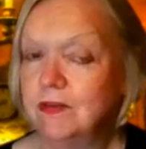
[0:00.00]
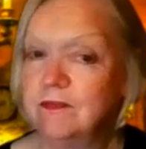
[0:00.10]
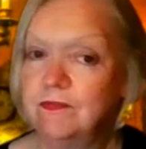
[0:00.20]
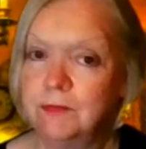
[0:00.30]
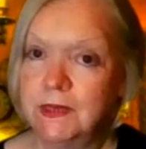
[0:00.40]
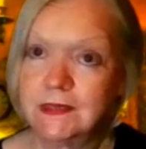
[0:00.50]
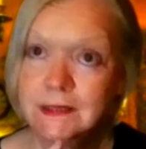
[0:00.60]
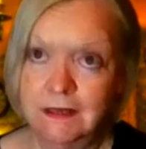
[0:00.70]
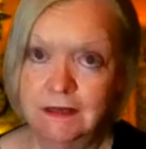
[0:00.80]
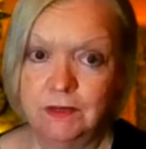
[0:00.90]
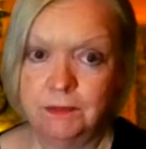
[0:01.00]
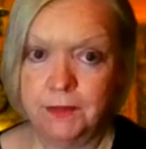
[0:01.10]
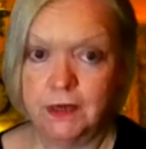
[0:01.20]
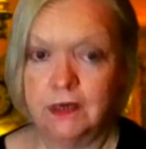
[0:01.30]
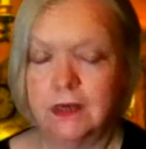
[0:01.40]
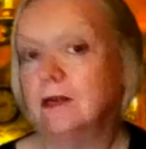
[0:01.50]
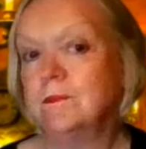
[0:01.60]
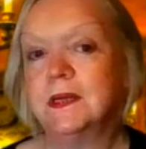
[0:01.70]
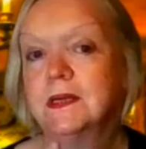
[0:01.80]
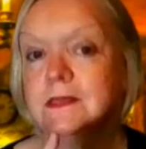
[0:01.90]
even if it means leaving a
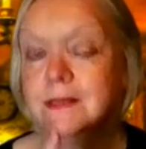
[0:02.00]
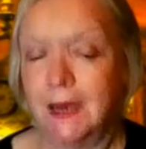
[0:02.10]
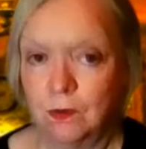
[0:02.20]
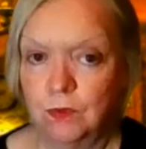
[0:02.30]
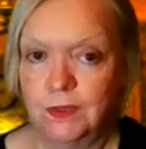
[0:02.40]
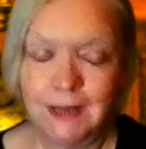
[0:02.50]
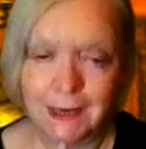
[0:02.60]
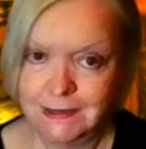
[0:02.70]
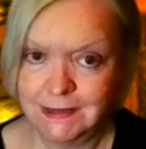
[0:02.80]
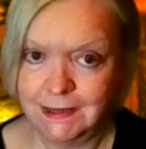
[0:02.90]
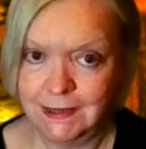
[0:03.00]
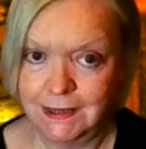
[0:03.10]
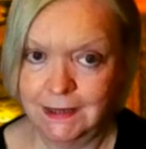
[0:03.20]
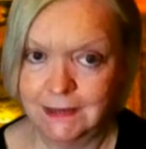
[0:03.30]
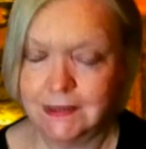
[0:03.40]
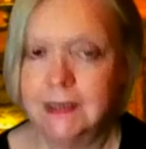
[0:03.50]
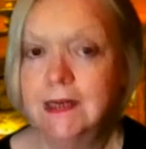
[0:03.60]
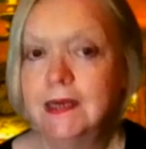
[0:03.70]
partner because that will escalate,